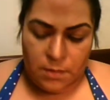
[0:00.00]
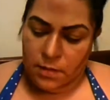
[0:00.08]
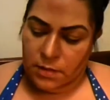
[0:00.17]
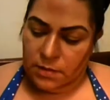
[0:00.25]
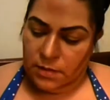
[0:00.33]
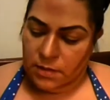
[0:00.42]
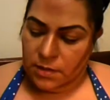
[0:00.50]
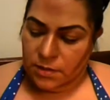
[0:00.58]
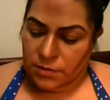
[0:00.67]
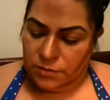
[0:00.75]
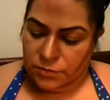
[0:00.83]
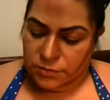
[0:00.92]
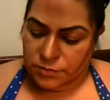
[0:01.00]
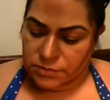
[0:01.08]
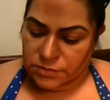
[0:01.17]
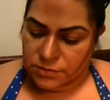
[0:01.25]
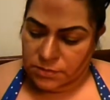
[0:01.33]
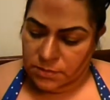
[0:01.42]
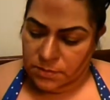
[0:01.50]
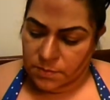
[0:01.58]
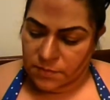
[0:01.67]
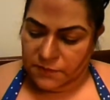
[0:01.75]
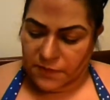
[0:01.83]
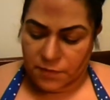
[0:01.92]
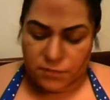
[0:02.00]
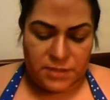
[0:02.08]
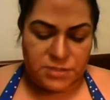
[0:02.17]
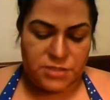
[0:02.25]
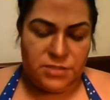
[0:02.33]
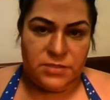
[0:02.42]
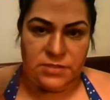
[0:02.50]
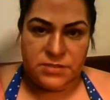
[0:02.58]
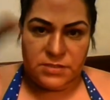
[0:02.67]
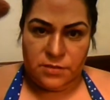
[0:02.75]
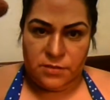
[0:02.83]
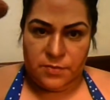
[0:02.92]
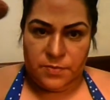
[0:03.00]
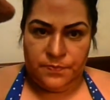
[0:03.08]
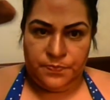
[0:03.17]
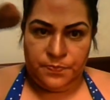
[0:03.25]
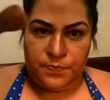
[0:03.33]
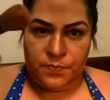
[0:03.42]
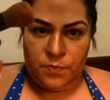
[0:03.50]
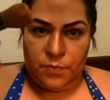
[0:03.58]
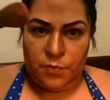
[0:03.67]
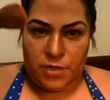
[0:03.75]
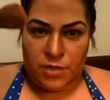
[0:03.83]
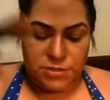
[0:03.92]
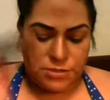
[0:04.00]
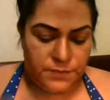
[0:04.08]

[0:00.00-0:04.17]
and then I use my foundation concealer brush